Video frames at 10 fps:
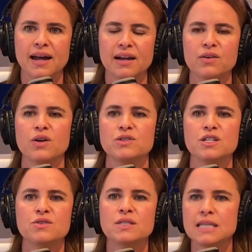I don't know. Do
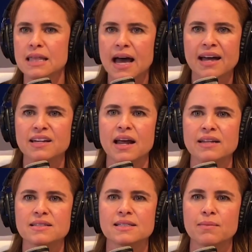you see that
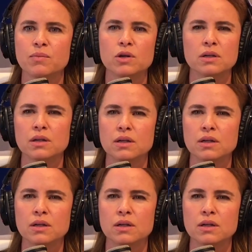as someone?